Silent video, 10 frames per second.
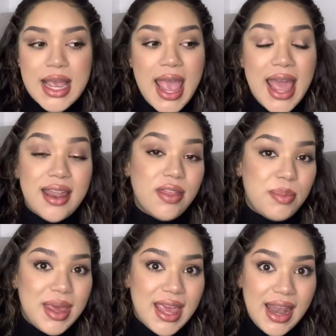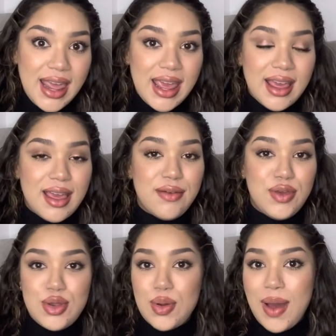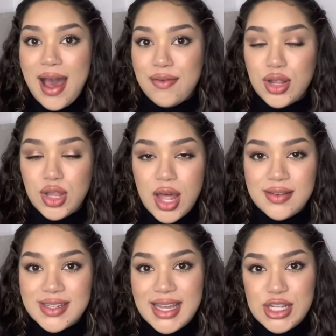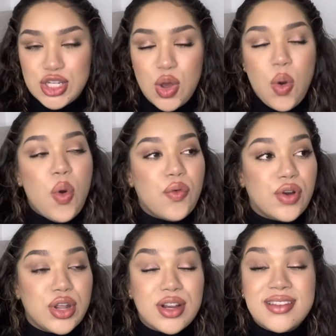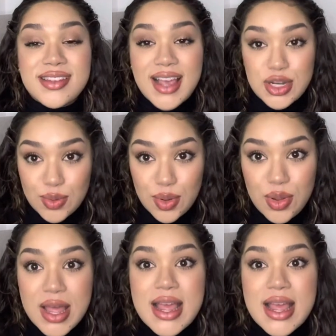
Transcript: And in the beginning, if you don't have a lot of say so over your schedule,